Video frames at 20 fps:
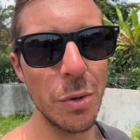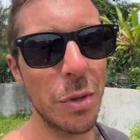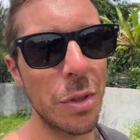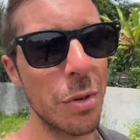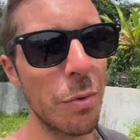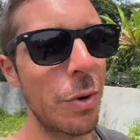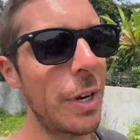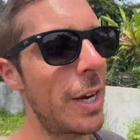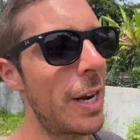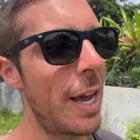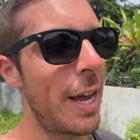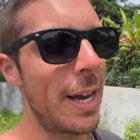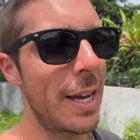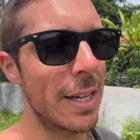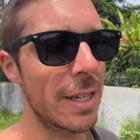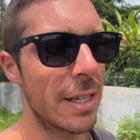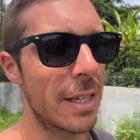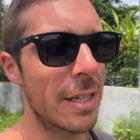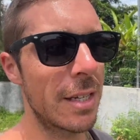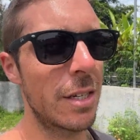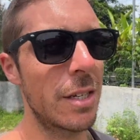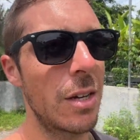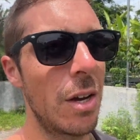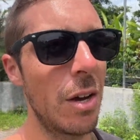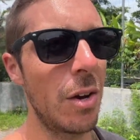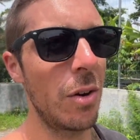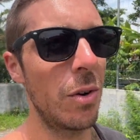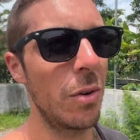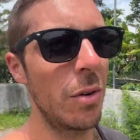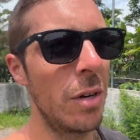3 days.
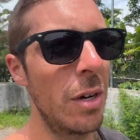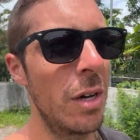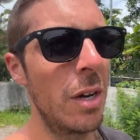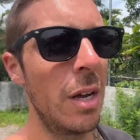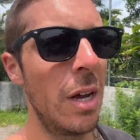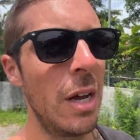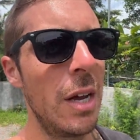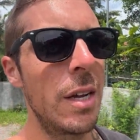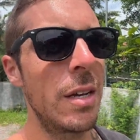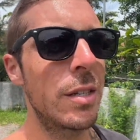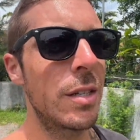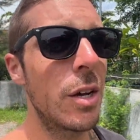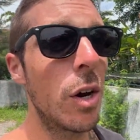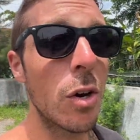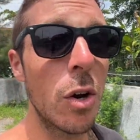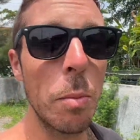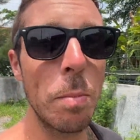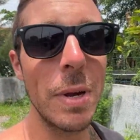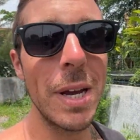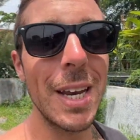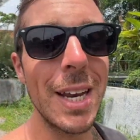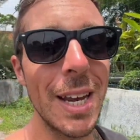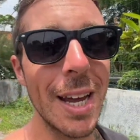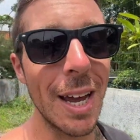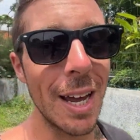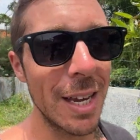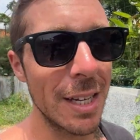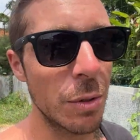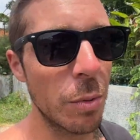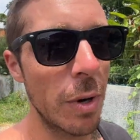So
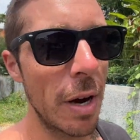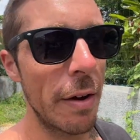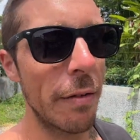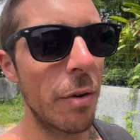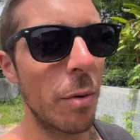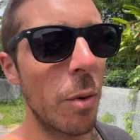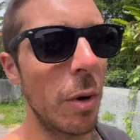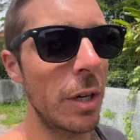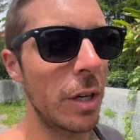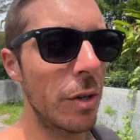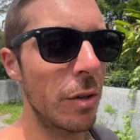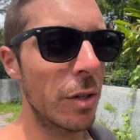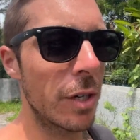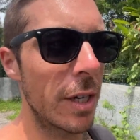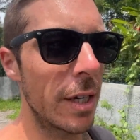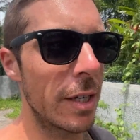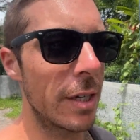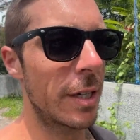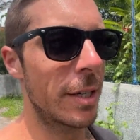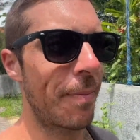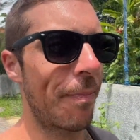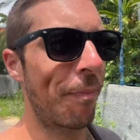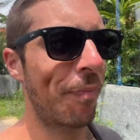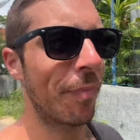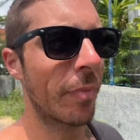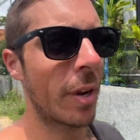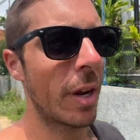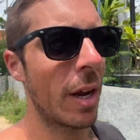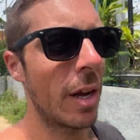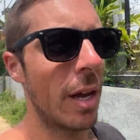Tokopedia is what everyone uses.
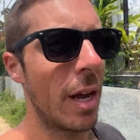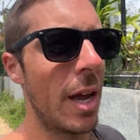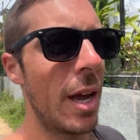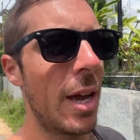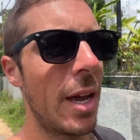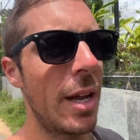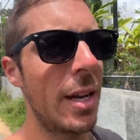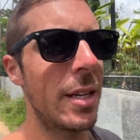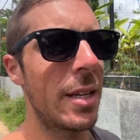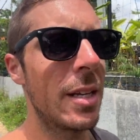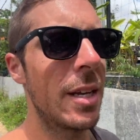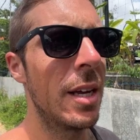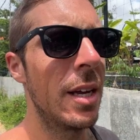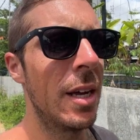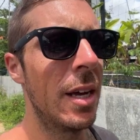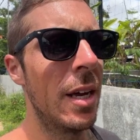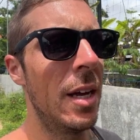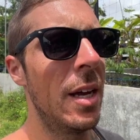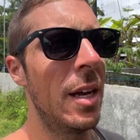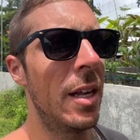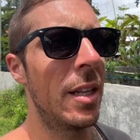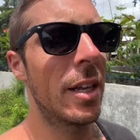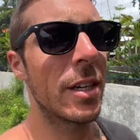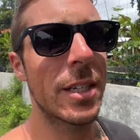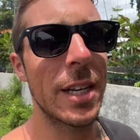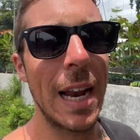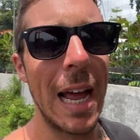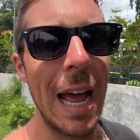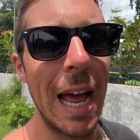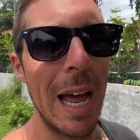And there's
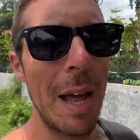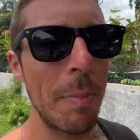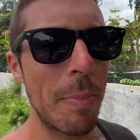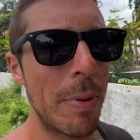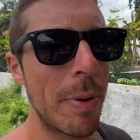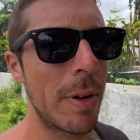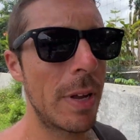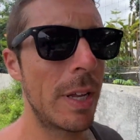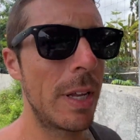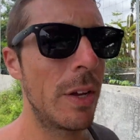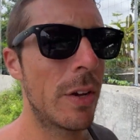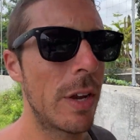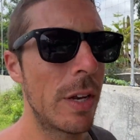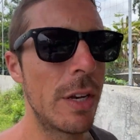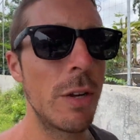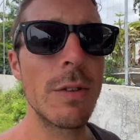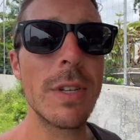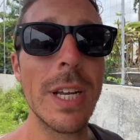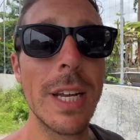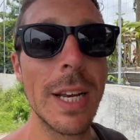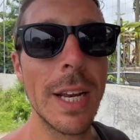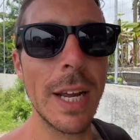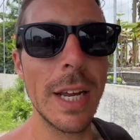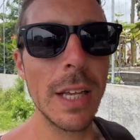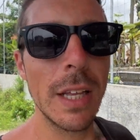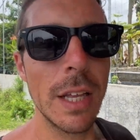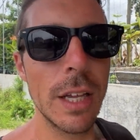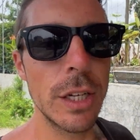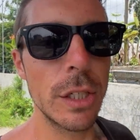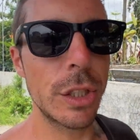an app, you can use it in
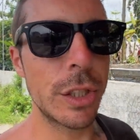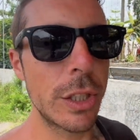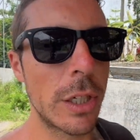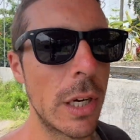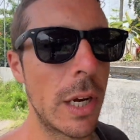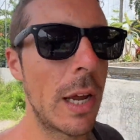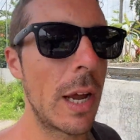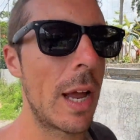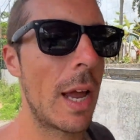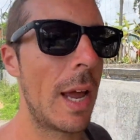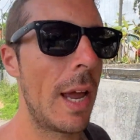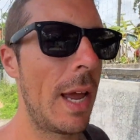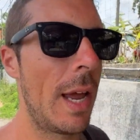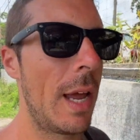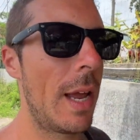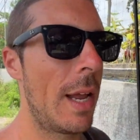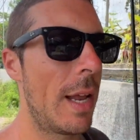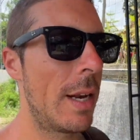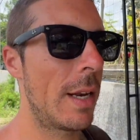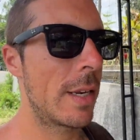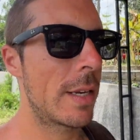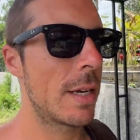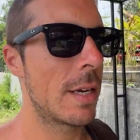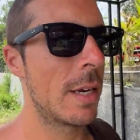English, and